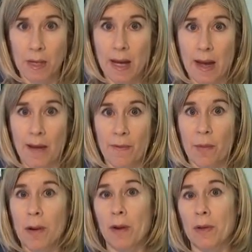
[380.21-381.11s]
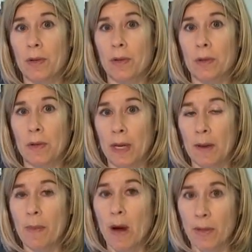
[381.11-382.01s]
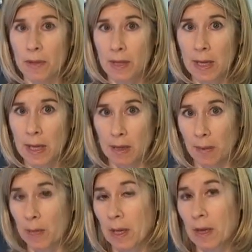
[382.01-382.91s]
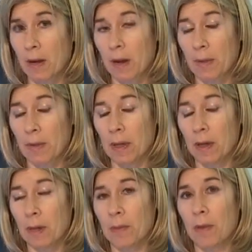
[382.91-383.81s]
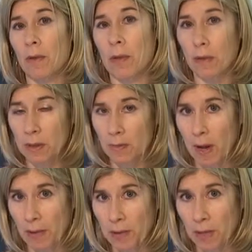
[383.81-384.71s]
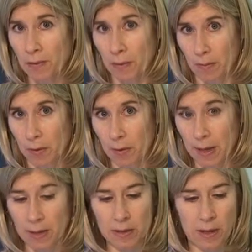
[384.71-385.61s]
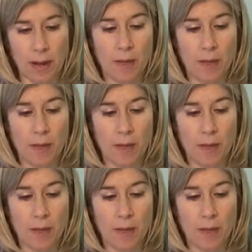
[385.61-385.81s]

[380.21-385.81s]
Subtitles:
We have prepared a social media policy and an updated computer use policy for employees.